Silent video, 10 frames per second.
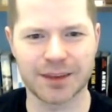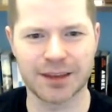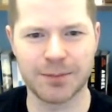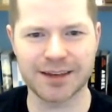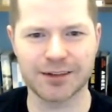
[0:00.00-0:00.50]

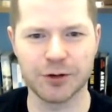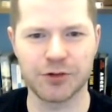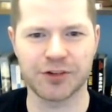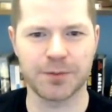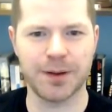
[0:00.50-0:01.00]
the biggest
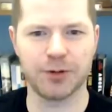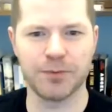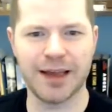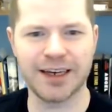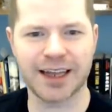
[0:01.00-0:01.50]
losers are the people
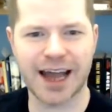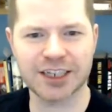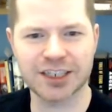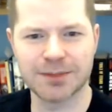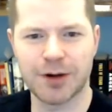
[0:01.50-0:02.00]
who min
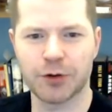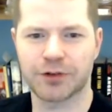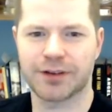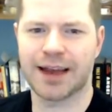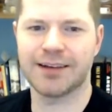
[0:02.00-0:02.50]
cash the
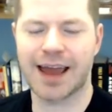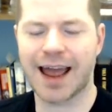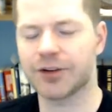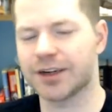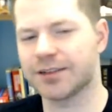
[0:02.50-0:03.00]
most. That is
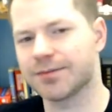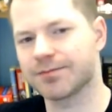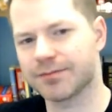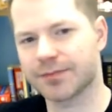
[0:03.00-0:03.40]
accurate.